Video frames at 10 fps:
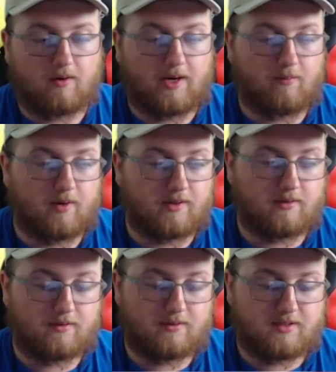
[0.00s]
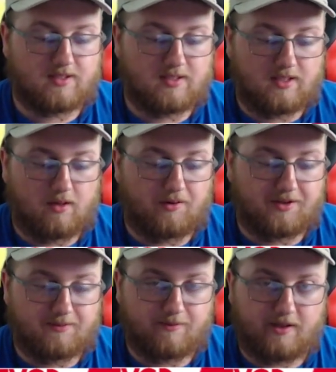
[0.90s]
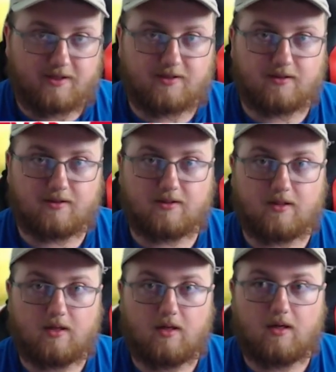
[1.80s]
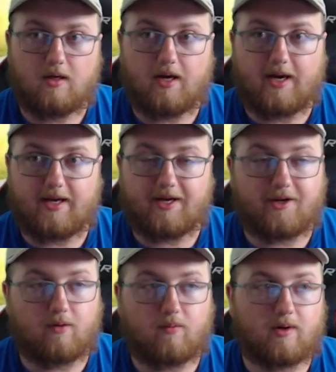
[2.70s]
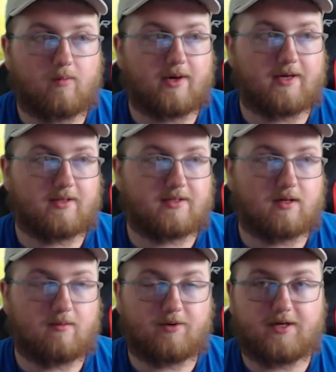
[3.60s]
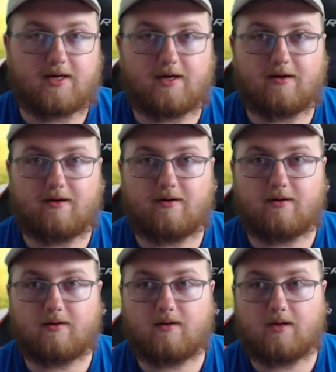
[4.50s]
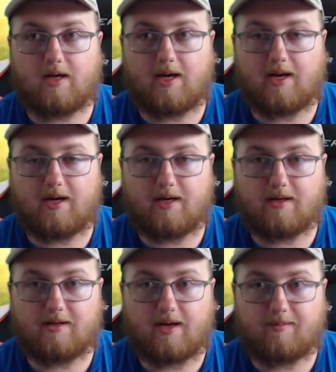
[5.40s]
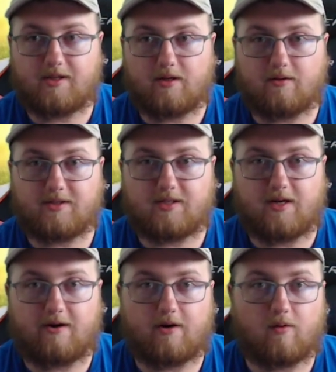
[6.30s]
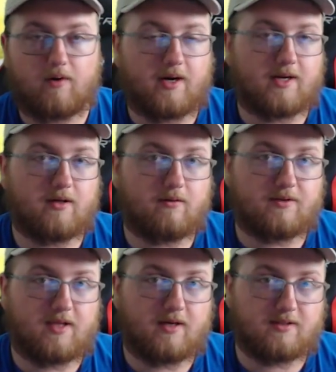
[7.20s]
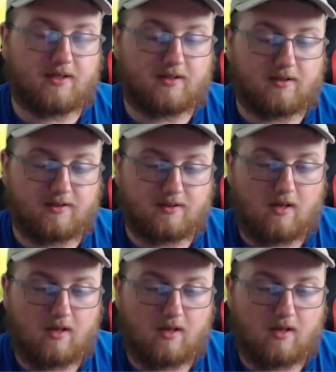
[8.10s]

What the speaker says: I want to see all these places, and I don't want to wait until I'm retired and that be the only scenario where I can do things like this.